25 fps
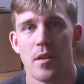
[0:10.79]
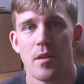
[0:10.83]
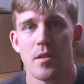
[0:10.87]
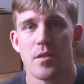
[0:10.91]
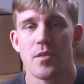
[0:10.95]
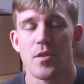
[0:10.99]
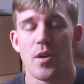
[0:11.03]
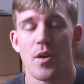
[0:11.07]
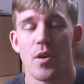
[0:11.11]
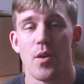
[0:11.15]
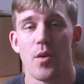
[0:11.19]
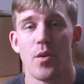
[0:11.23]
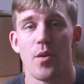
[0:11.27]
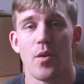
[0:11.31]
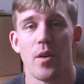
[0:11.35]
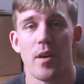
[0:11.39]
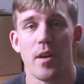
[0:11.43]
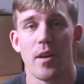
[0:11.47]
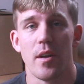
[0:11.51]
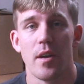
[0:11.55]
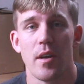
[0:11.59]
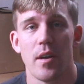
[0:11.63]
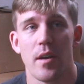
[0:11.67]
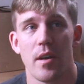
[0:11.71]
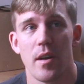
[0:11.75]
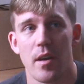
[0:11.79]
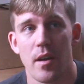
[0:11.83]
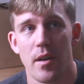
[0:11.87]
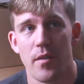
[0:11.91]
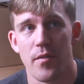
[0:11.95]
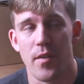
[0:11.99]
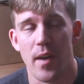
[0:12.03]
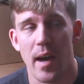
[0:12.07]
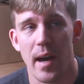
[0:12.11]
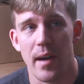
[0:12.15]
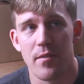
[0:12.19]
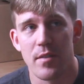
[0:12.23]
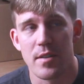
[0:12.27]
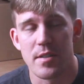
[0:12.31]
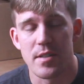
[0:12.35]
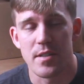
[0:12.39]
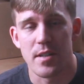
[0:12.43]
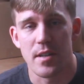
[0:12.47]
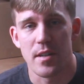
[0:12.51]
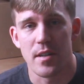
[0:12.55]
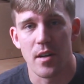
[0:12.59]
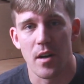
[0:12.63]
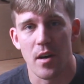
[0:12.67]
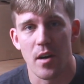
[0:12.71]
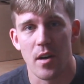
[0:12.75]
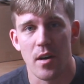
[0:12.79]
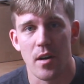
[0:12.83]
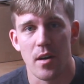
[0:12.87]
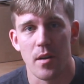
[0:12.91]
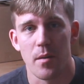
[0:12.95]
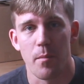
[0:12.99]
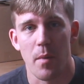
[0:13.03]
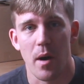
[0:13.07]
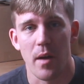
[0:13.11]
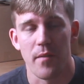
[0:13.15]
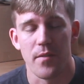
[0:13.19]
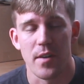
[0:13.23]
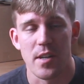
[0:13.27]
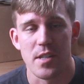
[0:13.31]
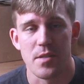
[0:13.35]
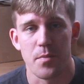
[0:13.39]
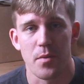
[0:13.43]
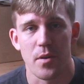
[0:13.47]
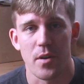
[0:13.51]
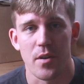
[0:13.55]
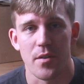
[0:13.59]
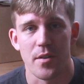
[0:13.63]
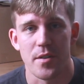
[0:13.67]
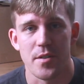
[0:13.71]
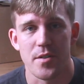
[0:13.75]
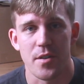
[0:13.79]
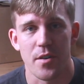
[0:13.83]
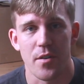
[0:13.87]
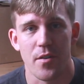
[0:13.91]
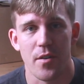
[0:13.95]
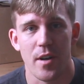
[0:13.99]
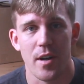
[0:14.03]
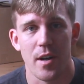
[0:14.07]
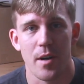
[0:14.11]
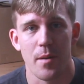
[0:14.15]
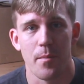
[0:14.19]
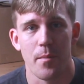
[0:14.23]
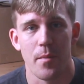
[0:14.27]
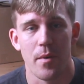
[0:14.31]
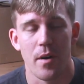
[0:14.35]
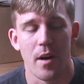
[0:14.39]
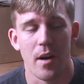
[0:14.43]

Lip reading: So if you haven't seen on my Facebook or Instagram,